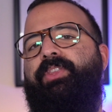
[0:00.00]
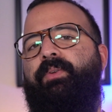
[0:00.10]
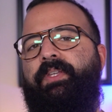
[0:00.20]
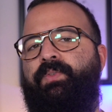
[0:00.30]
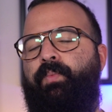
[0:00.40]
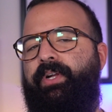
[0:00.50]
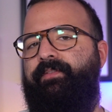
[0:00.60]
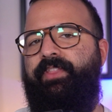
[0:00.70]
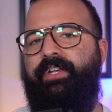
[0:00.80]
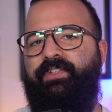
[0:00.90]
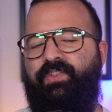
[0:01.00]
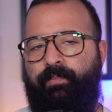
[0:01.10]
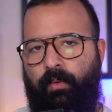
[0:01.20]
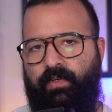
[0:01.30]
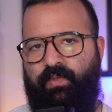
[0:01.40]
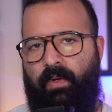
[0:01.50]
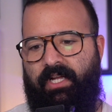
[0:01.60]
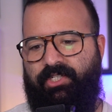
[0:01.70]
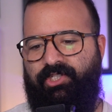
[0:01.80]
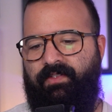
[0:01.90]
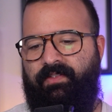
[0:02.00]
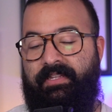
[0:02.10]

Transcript: you is one of their sports watches,